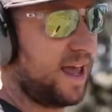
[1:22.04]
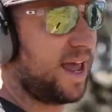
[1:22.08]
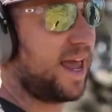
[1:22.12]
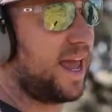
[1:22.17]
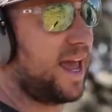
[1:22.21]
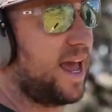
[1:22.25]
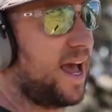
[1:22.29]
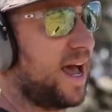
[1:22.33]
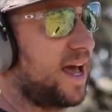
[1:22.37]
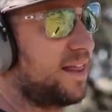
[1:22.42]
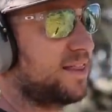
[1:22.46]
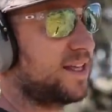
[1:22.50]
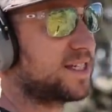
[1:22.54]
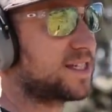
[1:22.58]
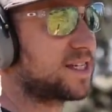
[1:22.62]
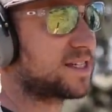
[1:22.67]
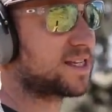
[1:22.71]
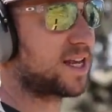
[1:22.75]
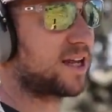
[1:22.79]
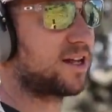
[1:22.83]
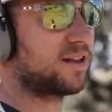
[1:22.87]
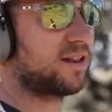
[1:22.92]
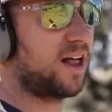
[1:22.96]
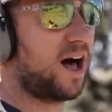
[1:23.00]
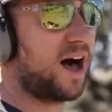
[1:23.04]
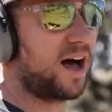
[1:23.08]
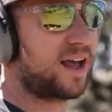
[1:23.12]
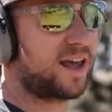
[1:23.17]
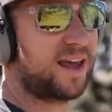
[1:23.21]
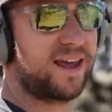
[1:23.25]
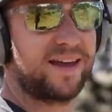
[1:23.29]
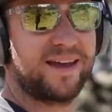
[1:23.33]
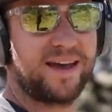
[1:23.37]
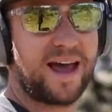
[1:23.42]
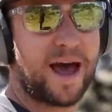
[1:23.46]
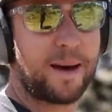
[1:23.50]
And this is a
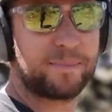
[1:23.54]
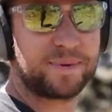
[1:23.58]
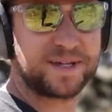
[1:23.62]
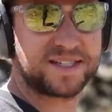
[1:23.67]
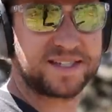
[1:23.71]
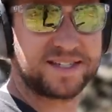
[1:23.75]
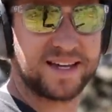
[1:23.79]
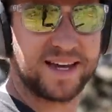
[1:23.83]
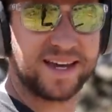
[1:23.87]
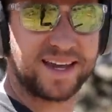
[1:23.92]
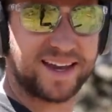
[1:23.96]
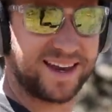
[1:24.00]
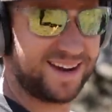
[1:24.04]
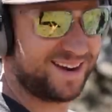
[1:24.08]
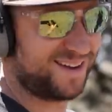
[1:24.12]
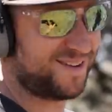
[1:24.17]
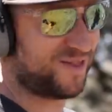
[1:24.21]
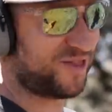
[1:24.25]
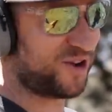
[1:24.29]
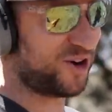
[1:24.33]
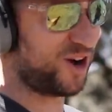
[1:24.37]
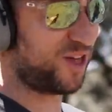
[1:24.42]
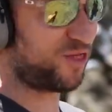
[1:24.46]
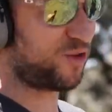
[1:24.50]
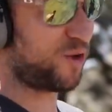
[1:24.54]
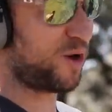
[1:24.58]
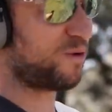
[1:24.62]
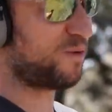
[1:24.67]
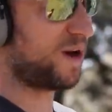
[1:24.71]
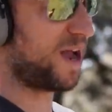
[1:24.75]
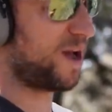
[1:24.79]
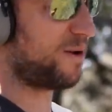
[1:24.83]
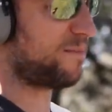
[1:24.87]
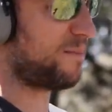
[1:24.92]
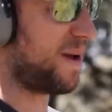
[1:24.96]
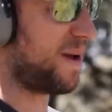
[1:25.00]
Glock Happy Stick, 33
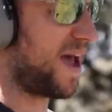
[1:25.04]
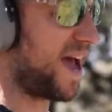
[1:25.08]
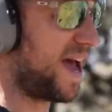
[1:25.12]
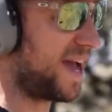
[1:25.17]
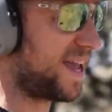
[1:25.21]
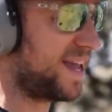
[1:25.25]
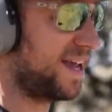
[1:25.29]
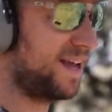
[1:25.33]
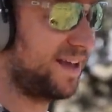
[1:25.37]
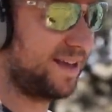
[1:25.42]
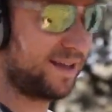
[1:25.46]
round mag,